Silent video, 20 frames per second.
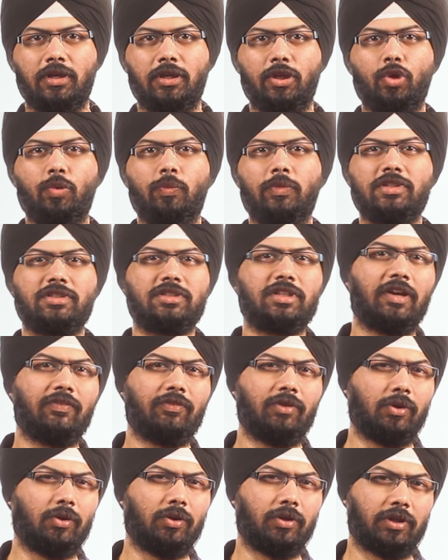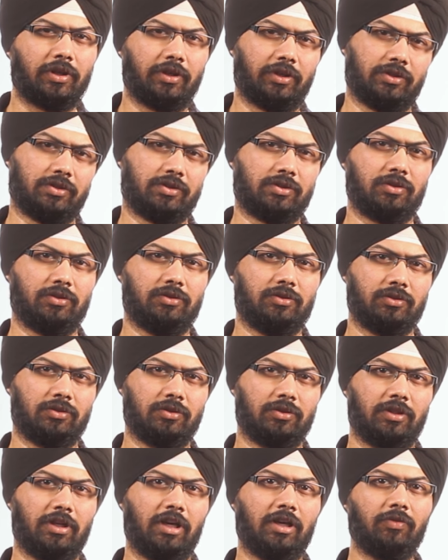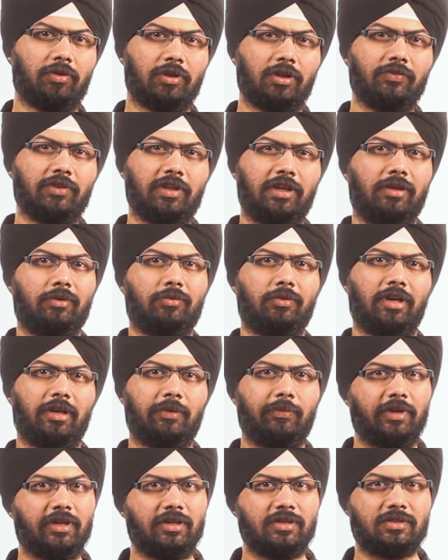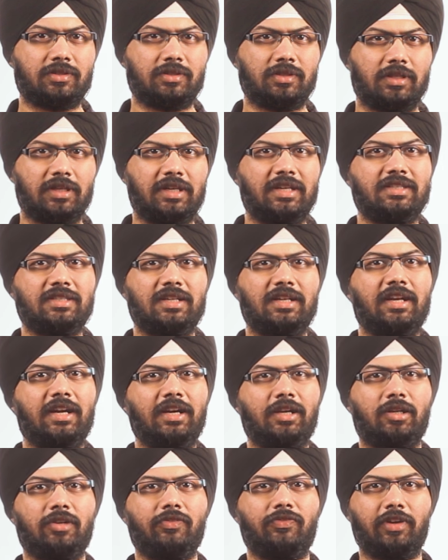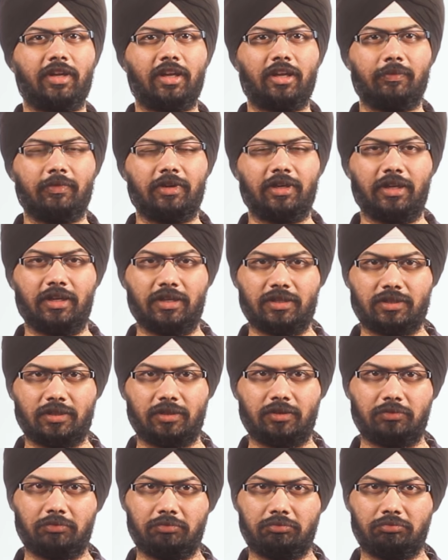you must have noticed that one of the requirements is a letter of recommendation,